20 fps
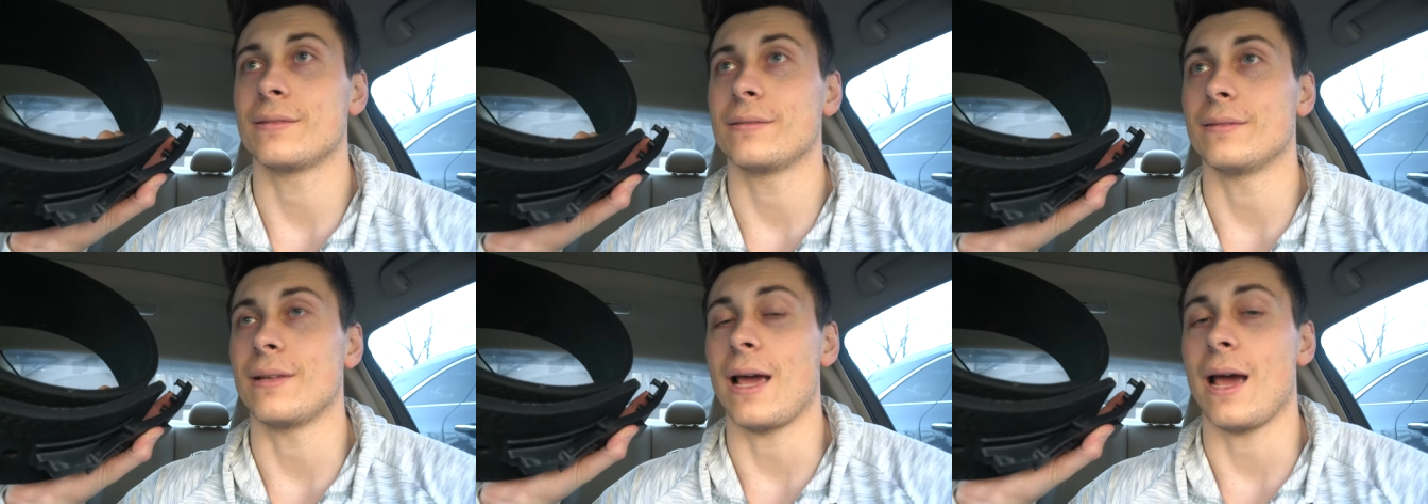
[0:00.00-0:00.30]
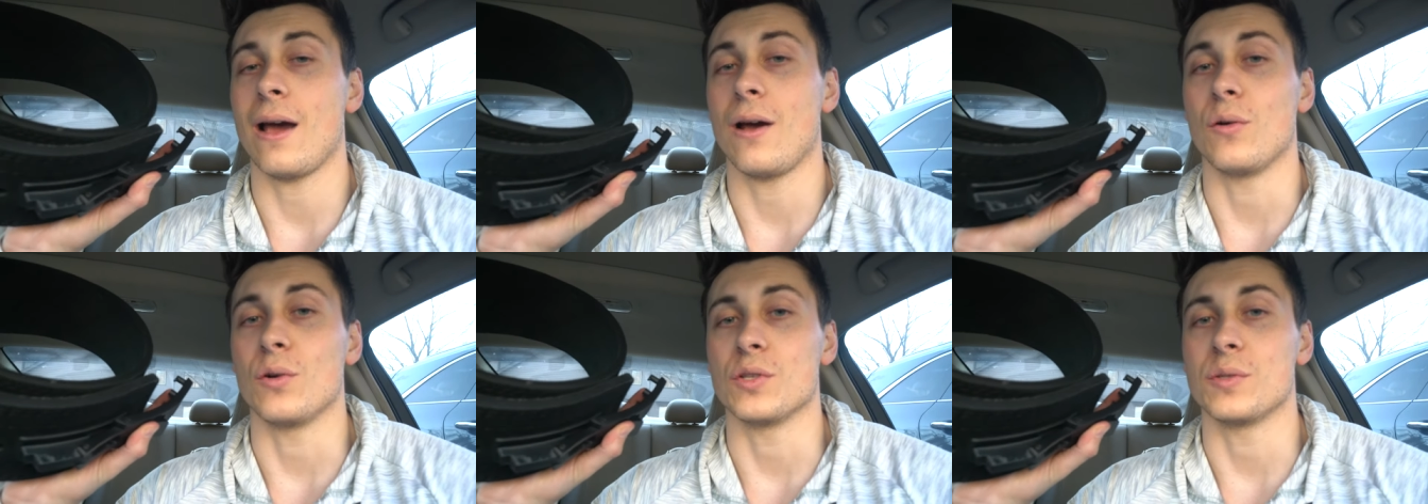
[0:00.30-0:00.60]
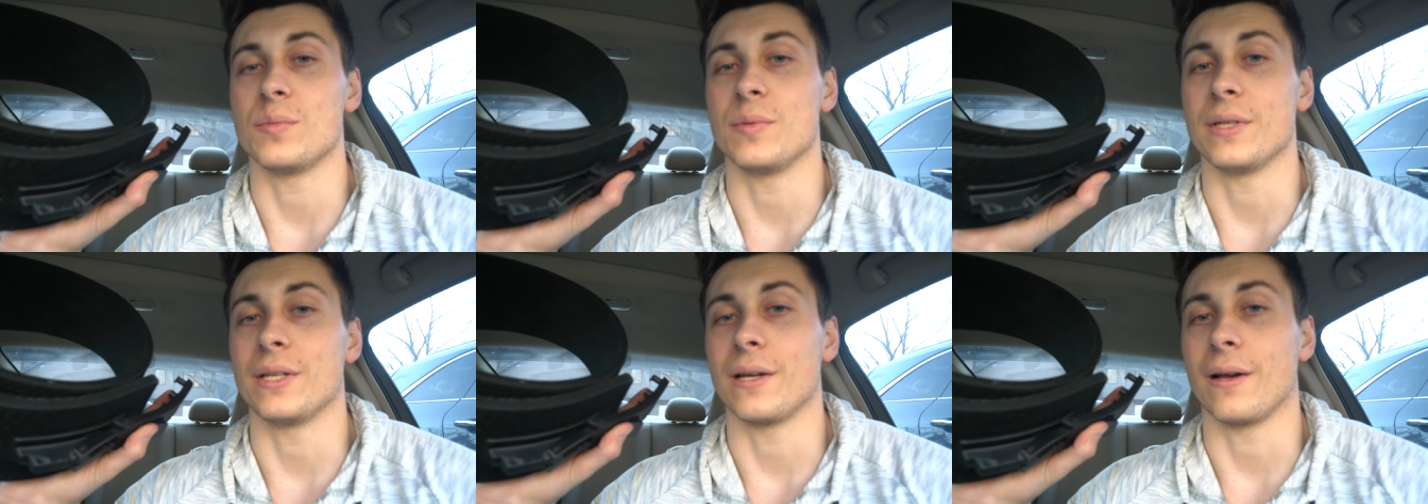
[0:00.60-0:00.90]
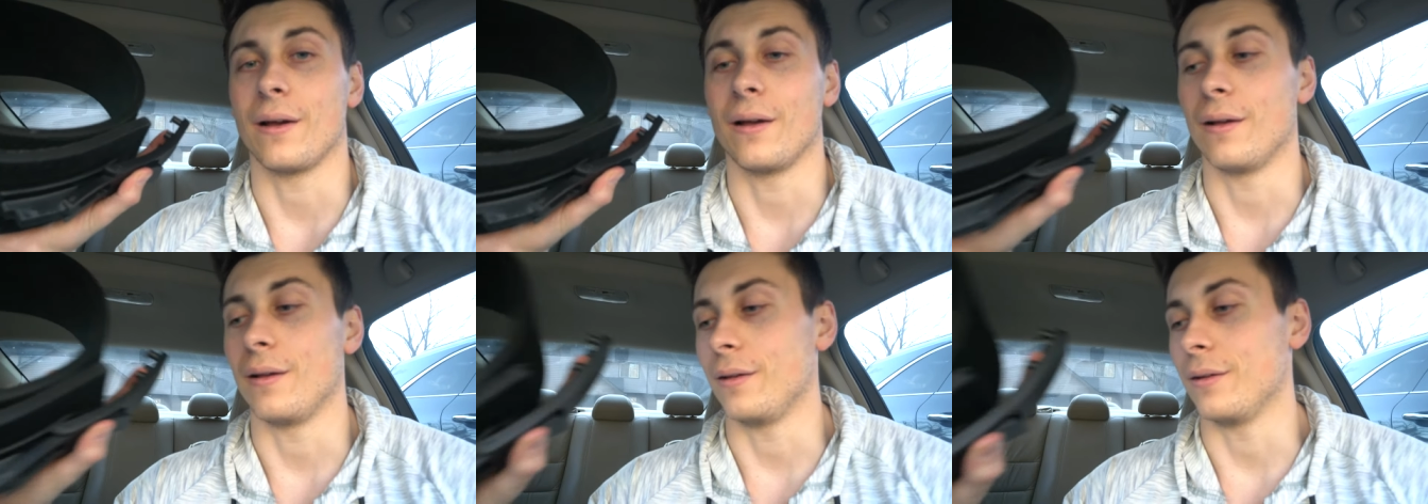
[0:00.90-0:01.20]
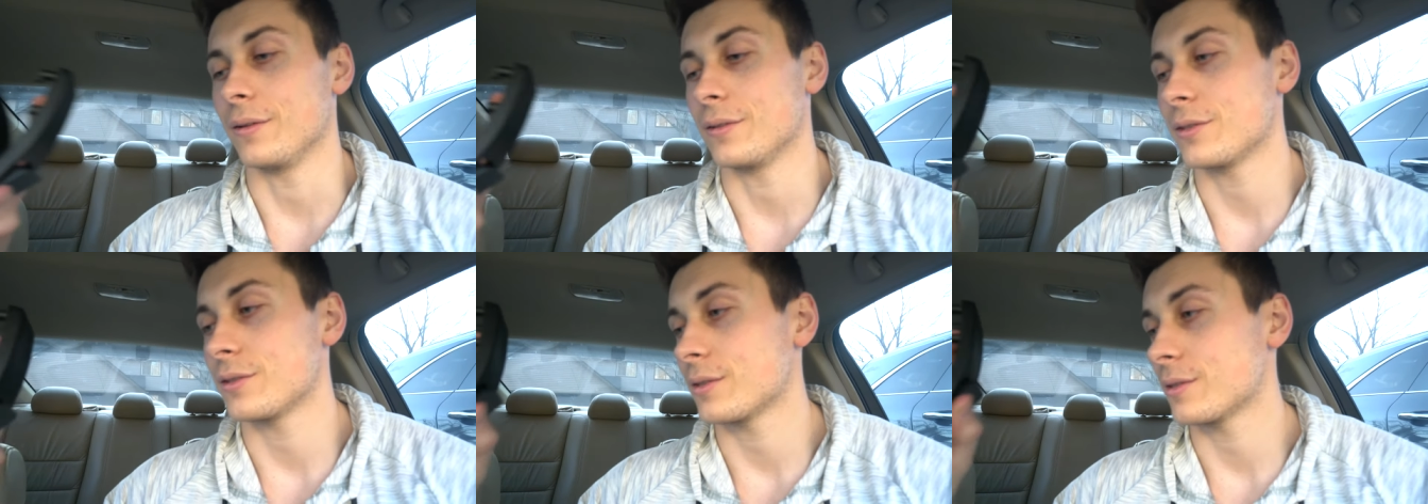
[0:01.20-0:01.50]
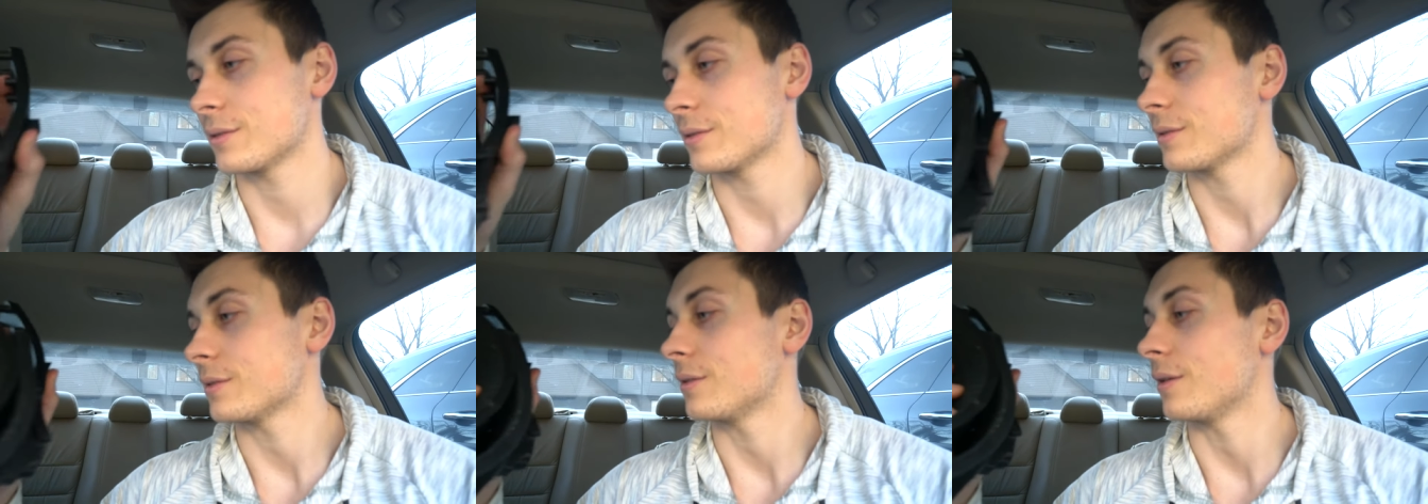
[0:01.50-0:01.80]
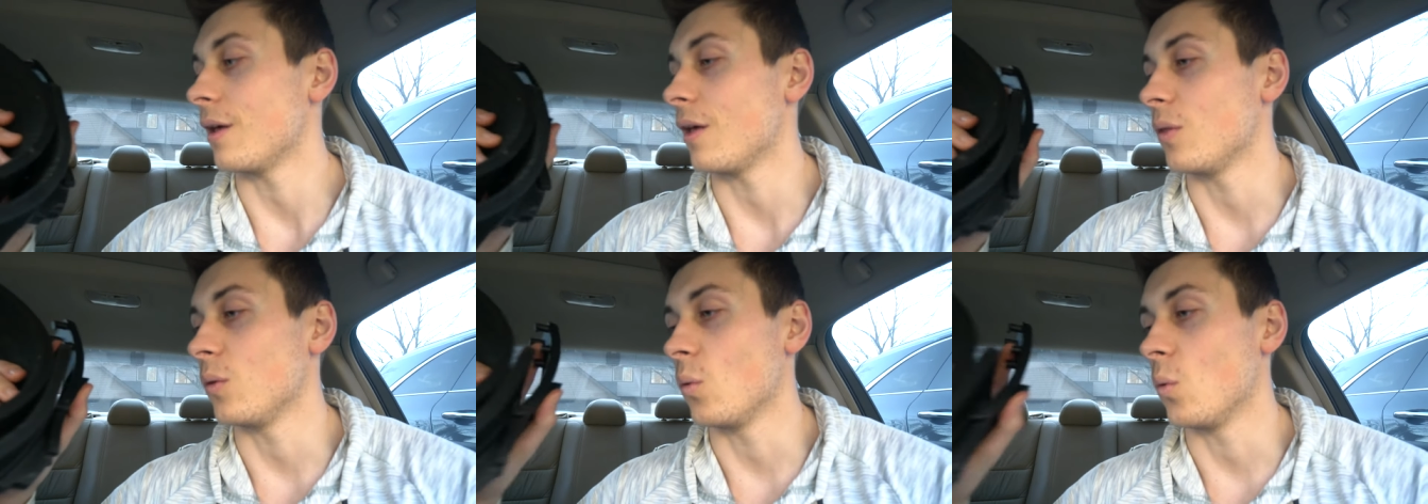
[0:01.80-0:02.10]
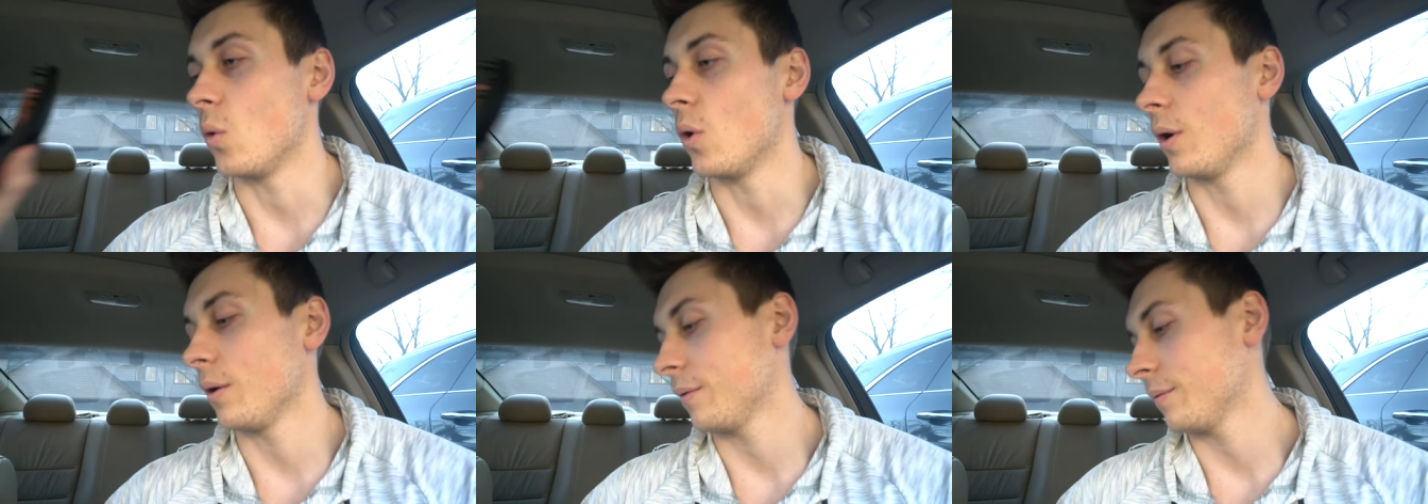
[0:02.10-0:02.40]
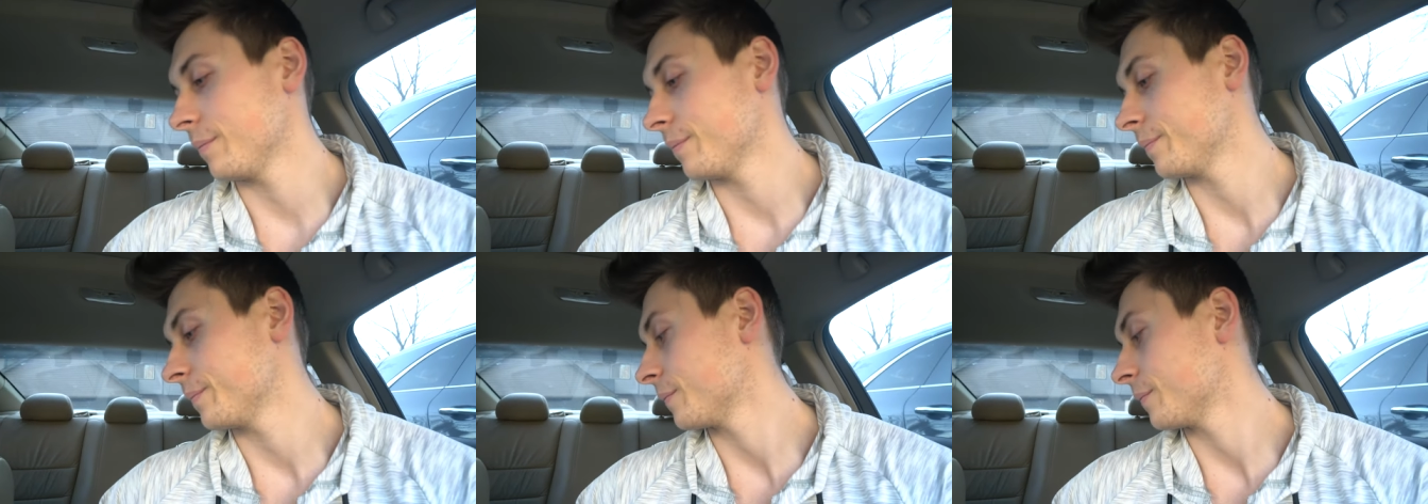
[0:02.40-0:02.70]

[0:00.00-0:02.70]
now is because the other one